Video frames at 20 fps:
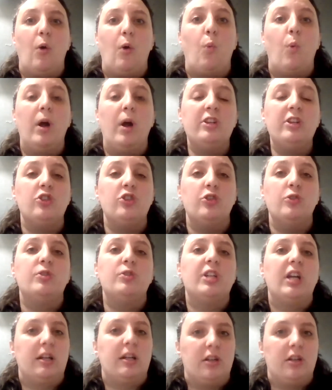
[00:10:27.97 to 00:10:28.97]
what new
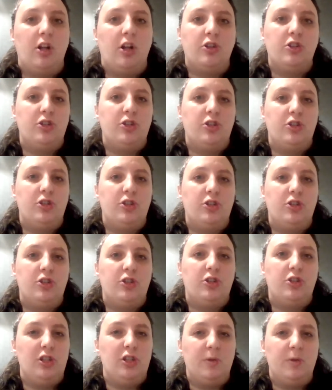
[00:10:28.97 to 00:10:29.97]
technology do we
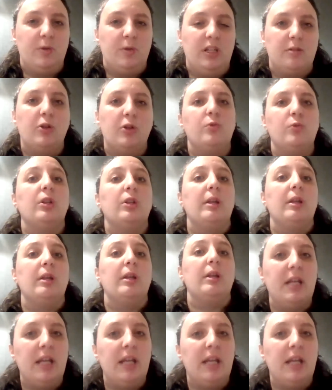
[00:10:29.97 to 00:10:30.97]
need to build to
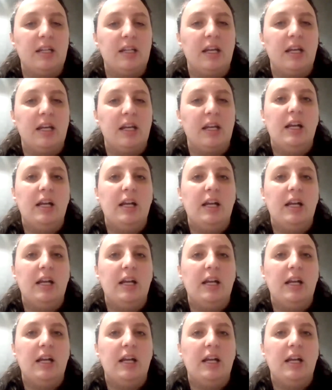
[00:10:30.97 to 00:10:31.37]
eliminate